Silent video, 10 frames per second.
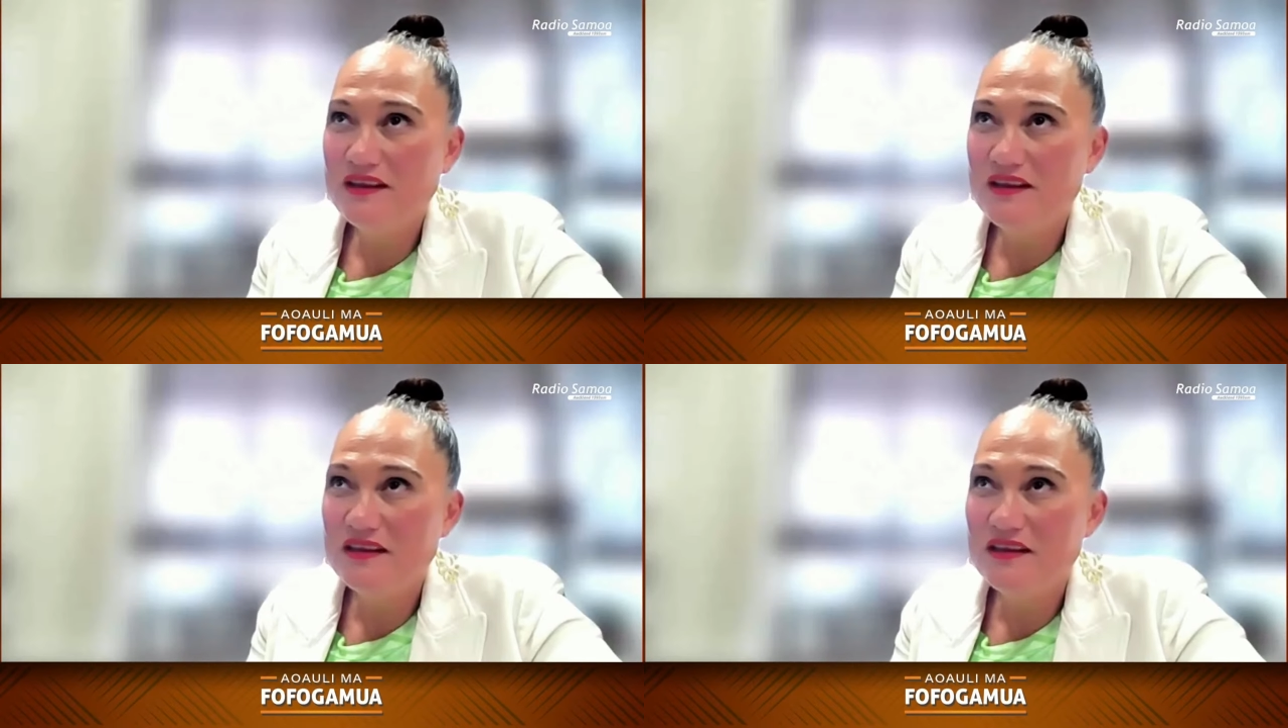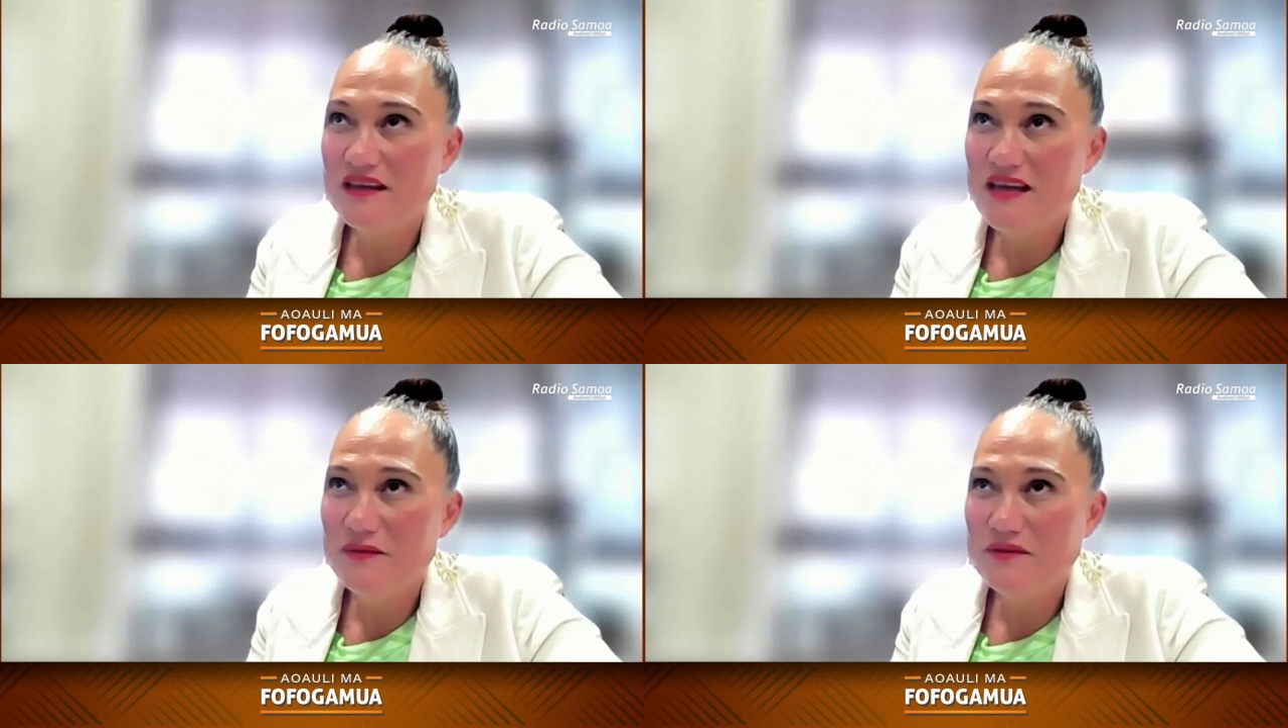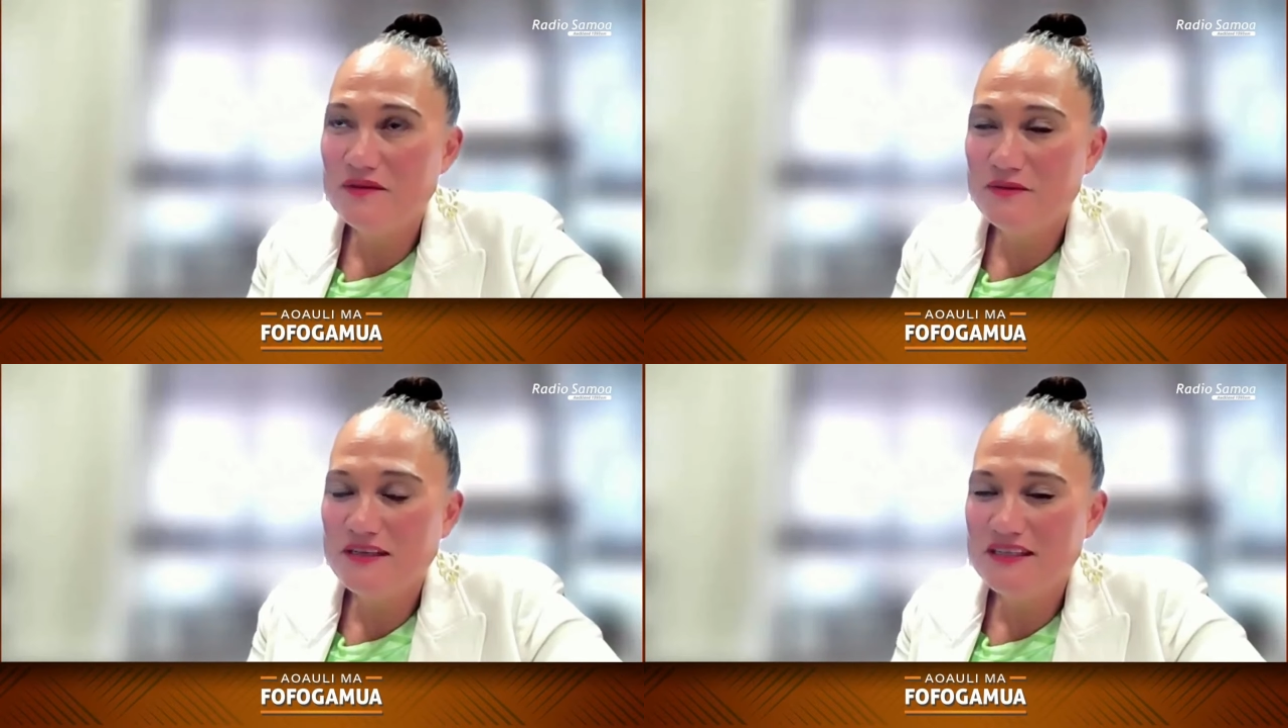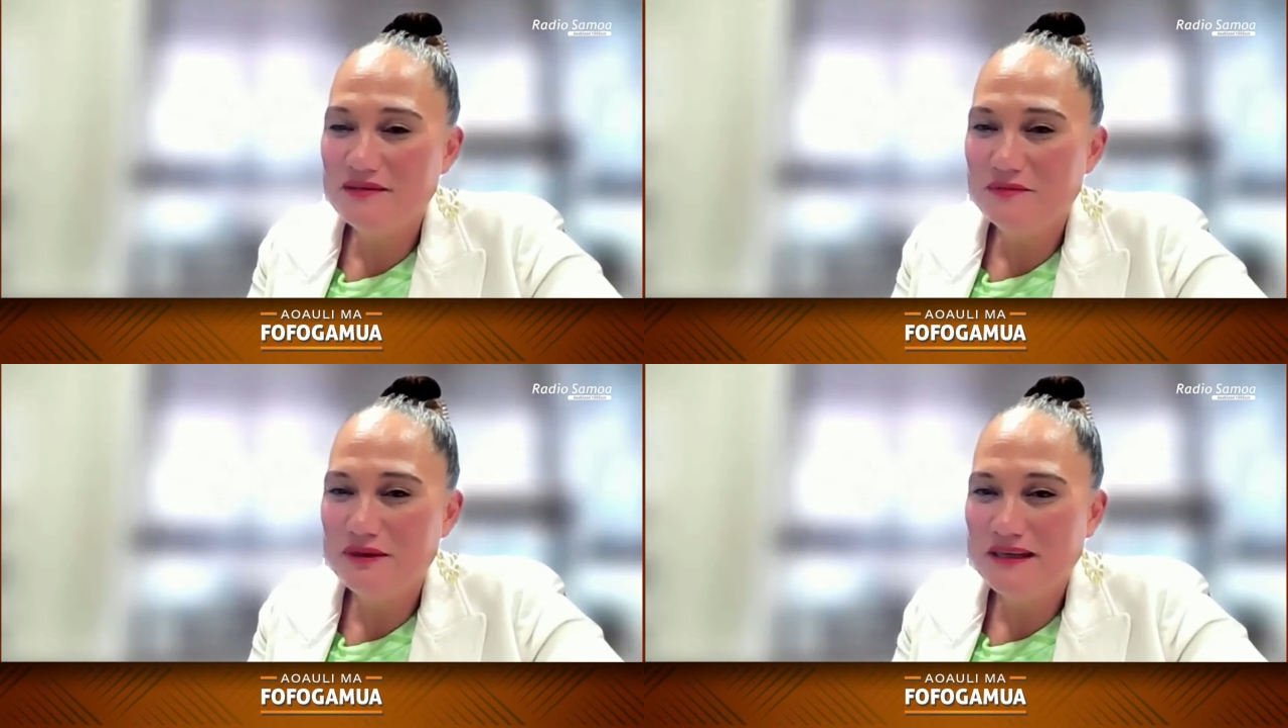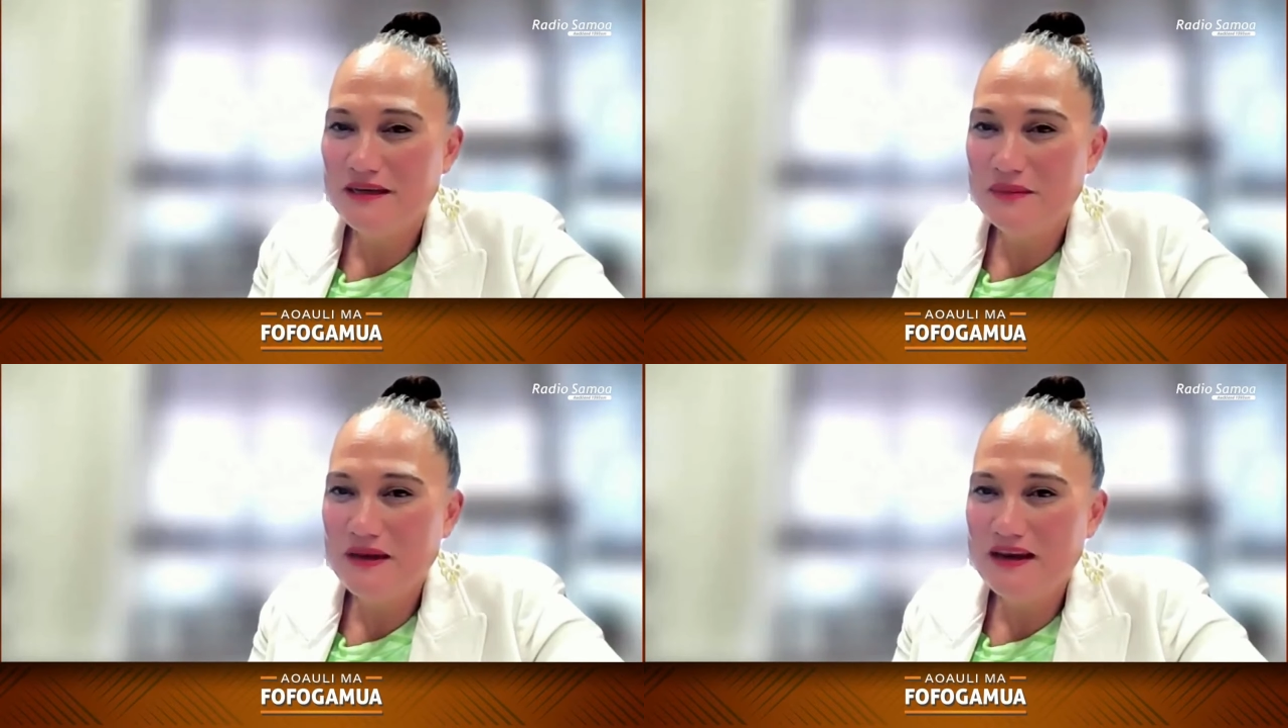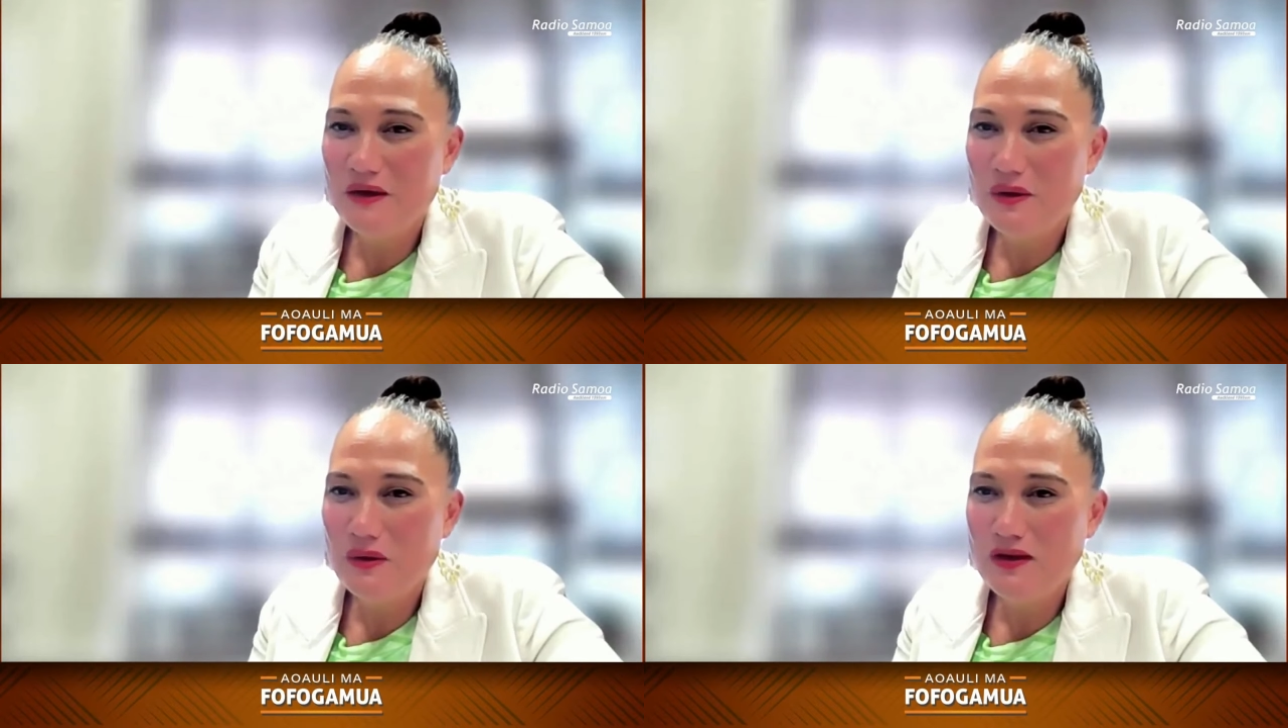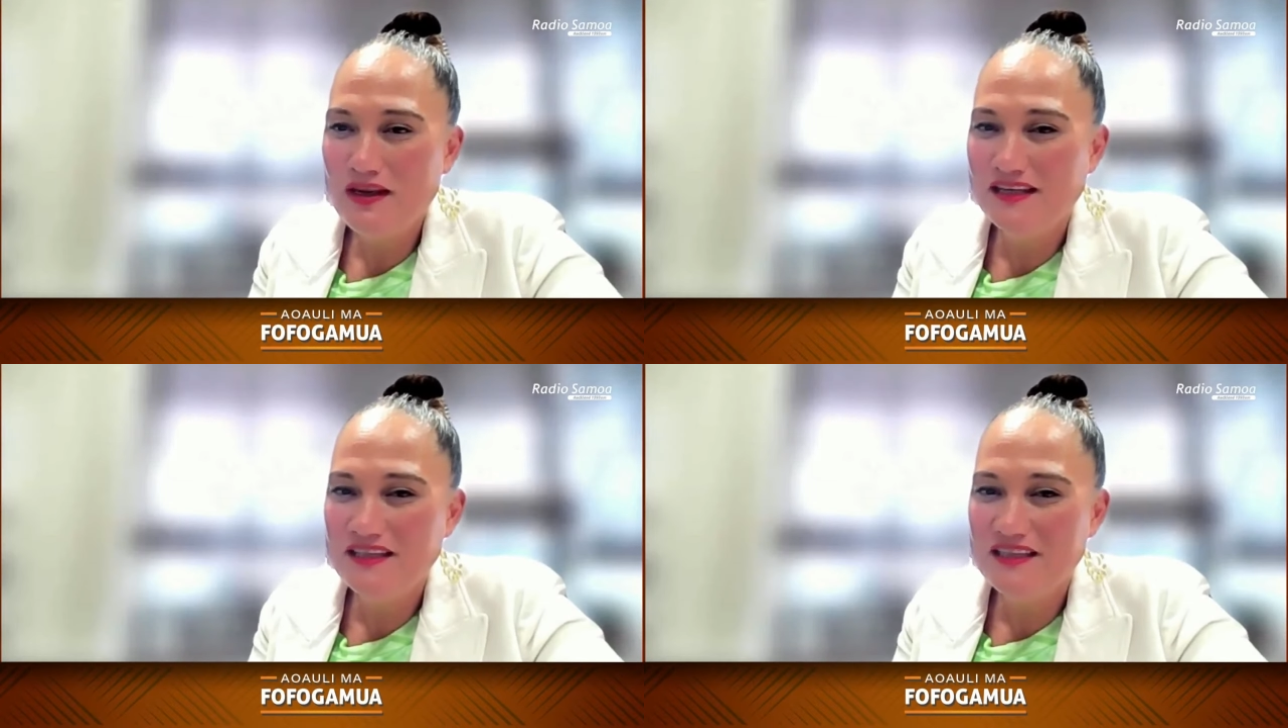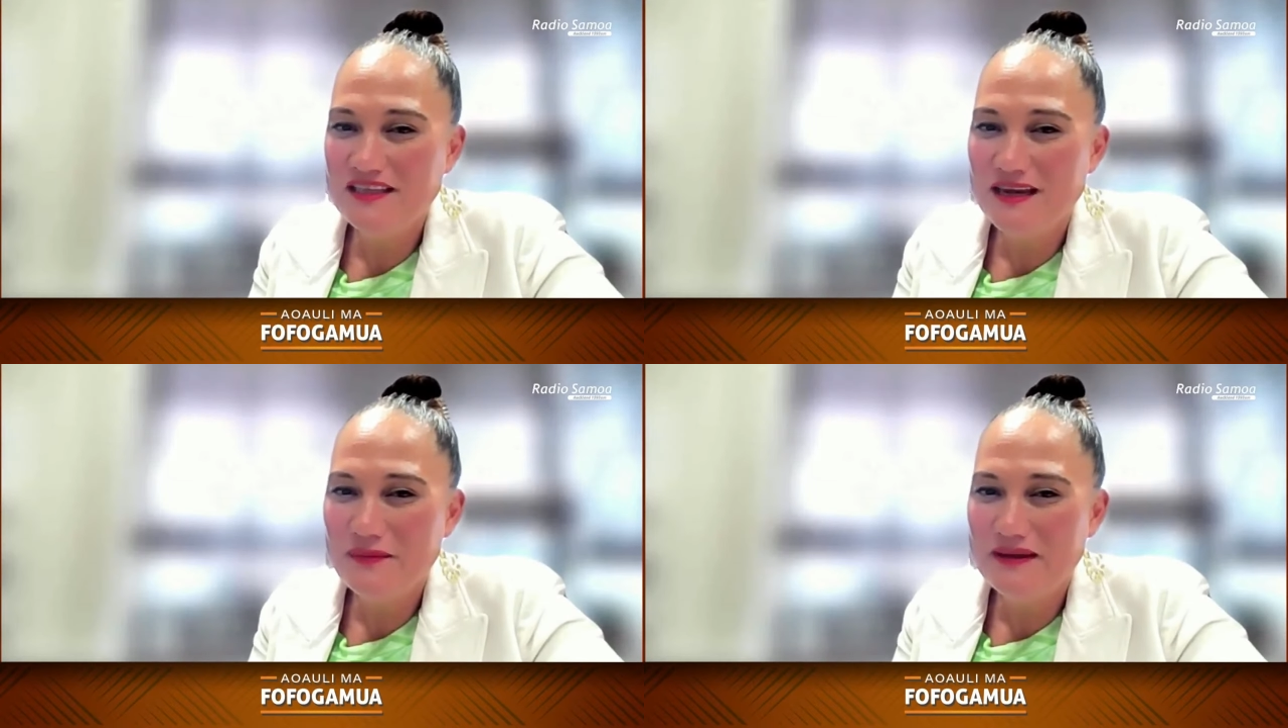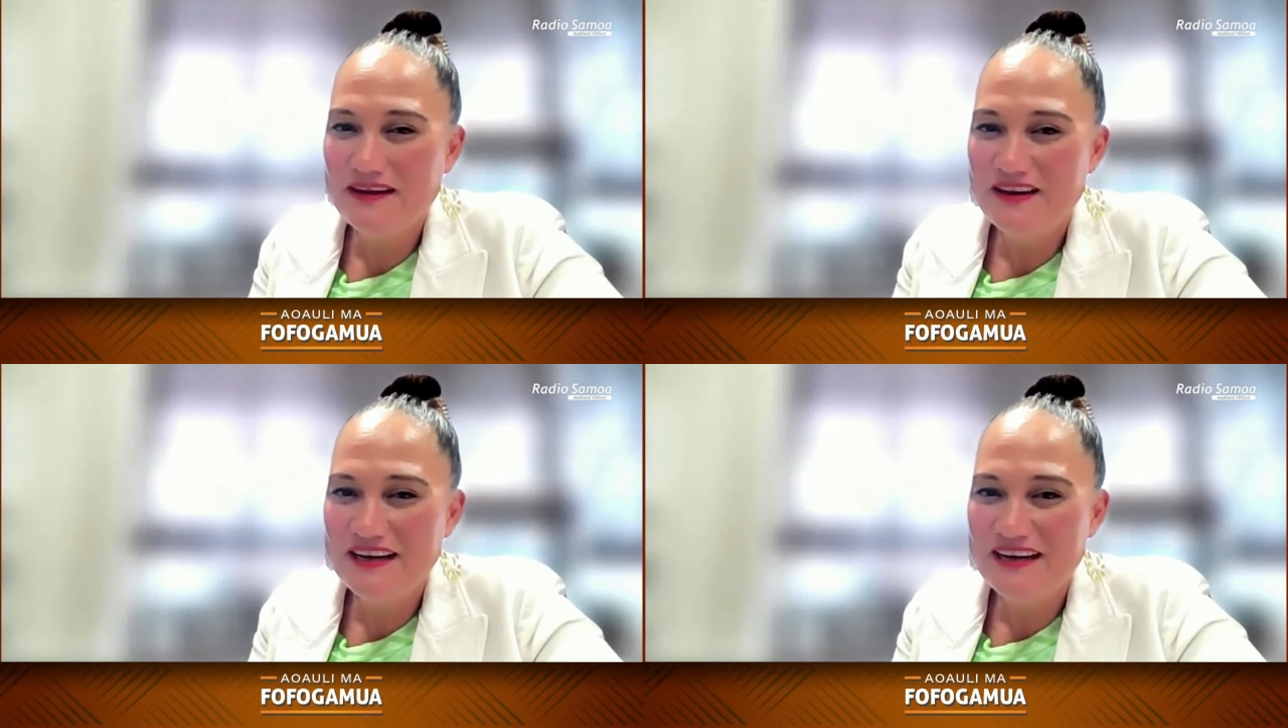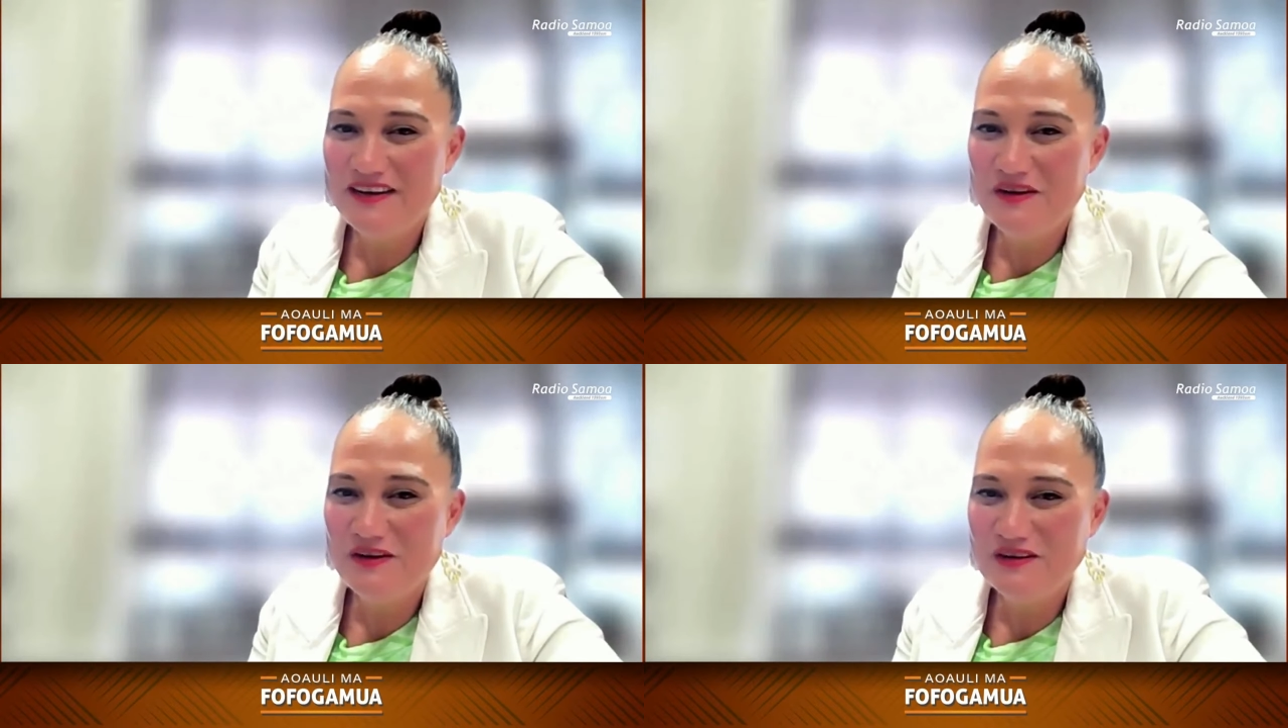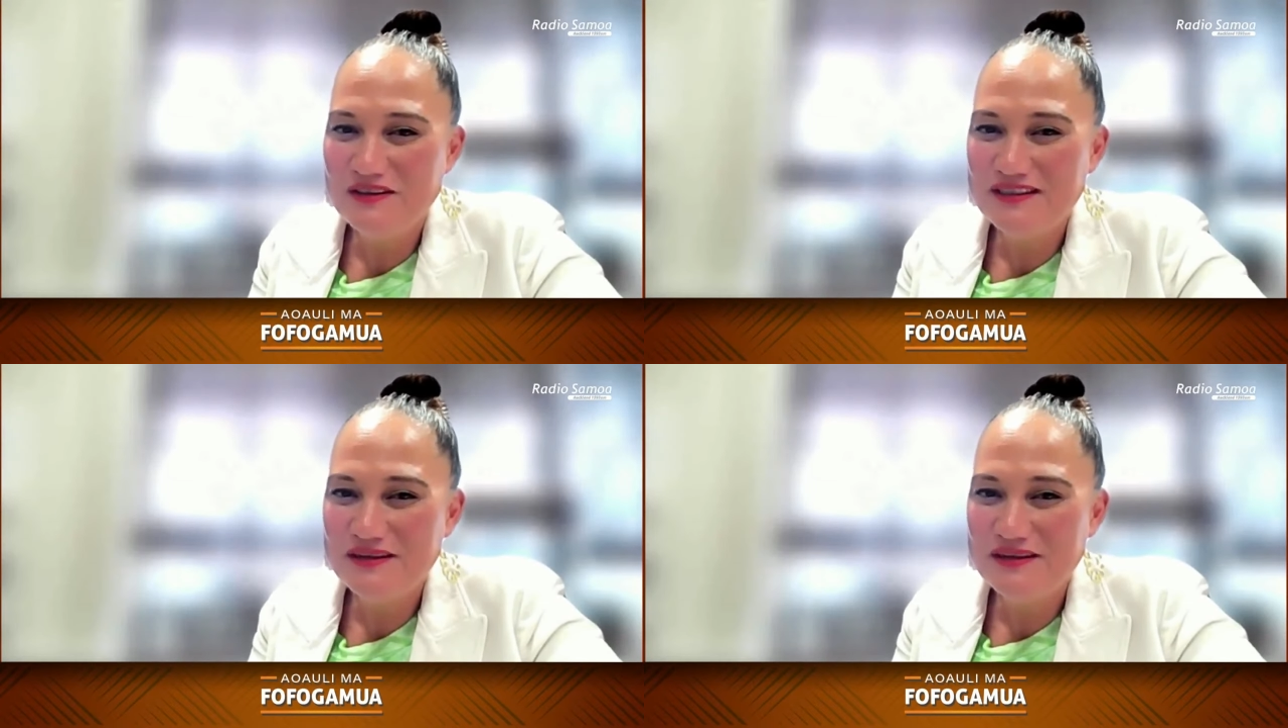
that, the, the, cameras really didn't pick up how connected Gabby and I had got.